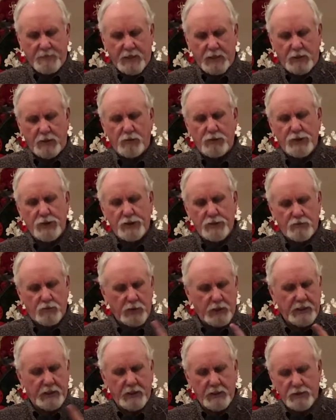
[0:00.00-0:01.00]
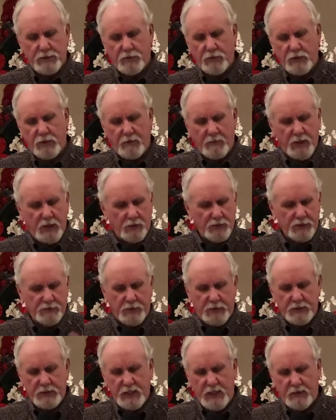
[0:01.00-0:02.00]
You just read this. I'm not going to
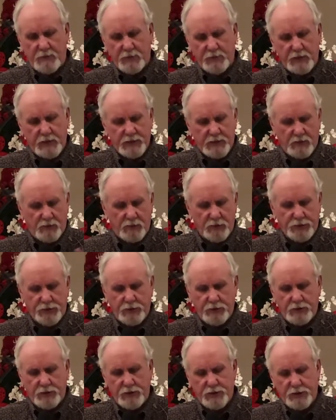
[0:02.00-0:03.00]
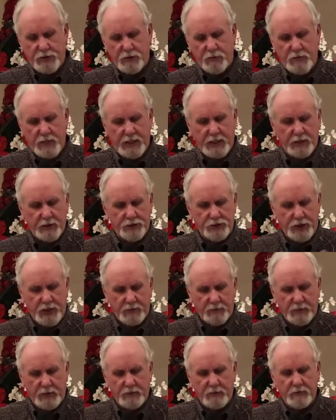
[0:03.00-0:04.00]
spend time on this. I want you to just go back and
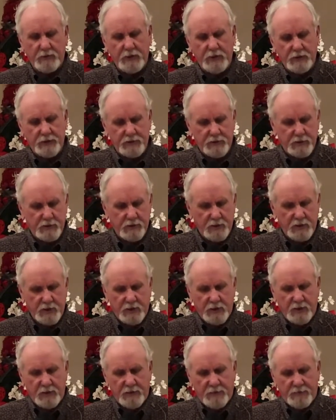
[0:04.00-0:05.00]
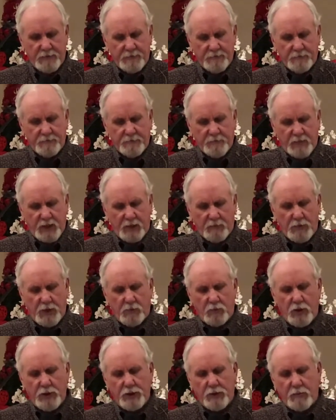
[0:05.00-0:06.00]
check me on this.
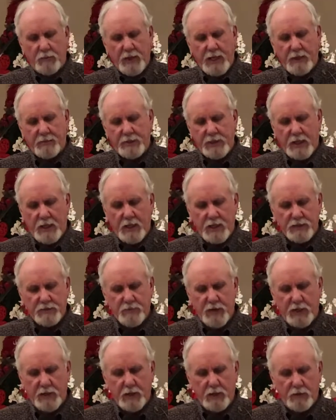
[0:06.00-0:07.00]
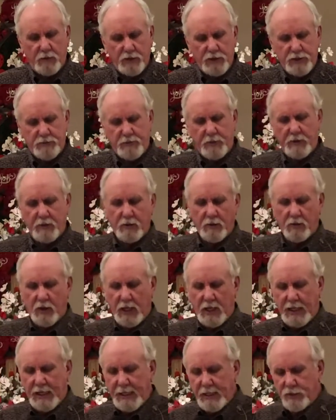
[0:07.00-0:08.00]
But when you're baptized by the Holy Spirit
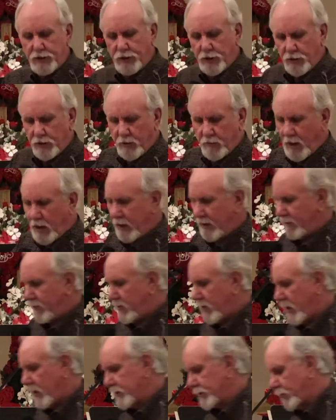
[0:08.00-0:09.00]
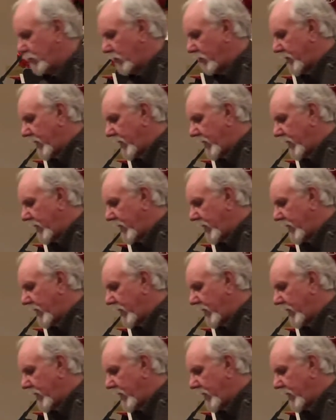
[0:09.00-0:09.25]
into the body of Christ, we're